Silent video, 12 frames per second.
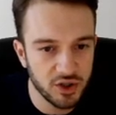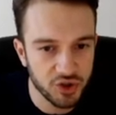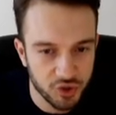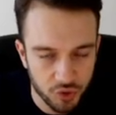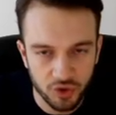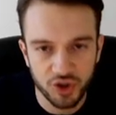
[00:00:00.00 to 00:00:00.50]

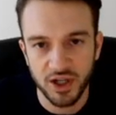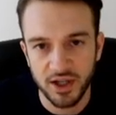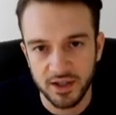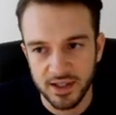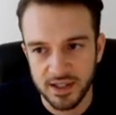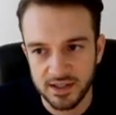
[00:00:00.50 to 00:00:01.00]

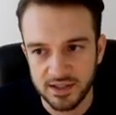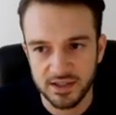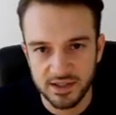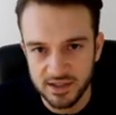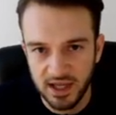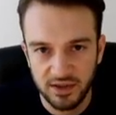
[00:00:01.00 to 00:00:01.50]
structure is
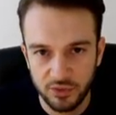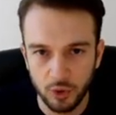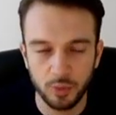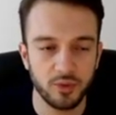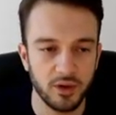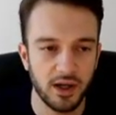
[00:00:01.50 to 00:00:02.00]
set
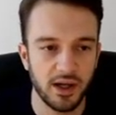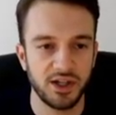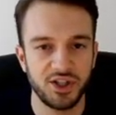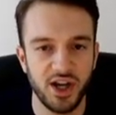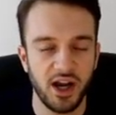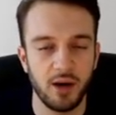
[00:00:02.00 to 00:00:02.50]
up, uh,
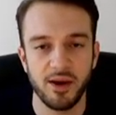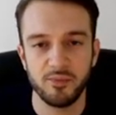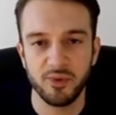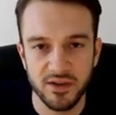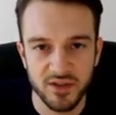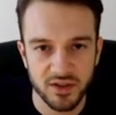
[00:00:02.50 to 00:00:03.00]
check out my
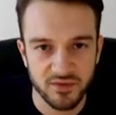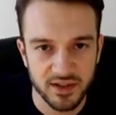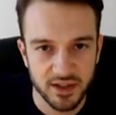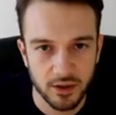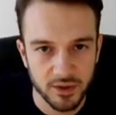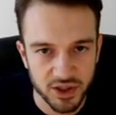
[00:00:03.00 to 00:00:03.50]
previous
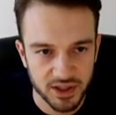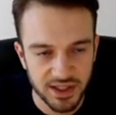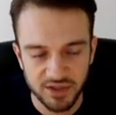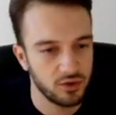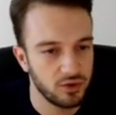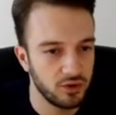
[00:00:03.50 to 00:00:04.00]
video, which is
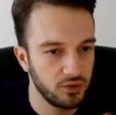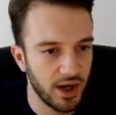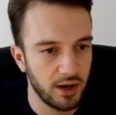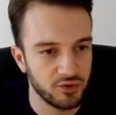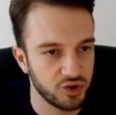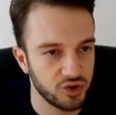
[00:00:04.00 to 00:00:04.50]
literally called "How to